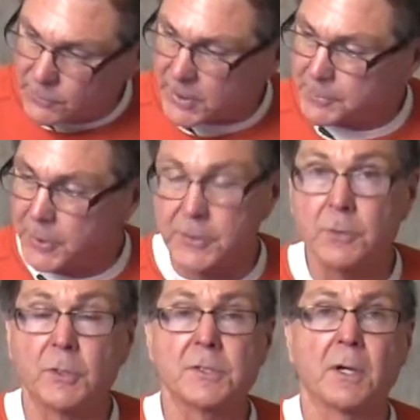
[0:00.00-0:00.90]
want to put
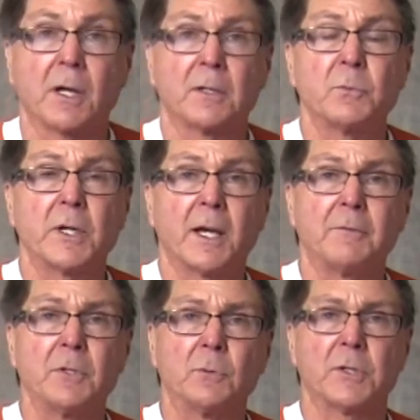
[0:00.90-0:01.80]
new ones on, and we
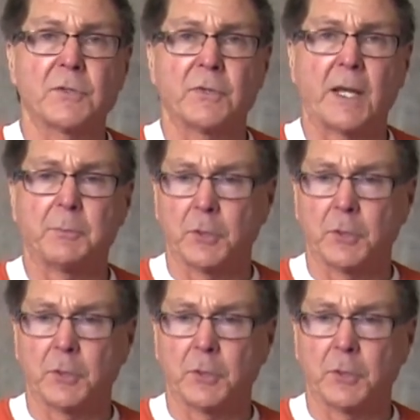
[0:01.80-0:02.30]
have new ones for that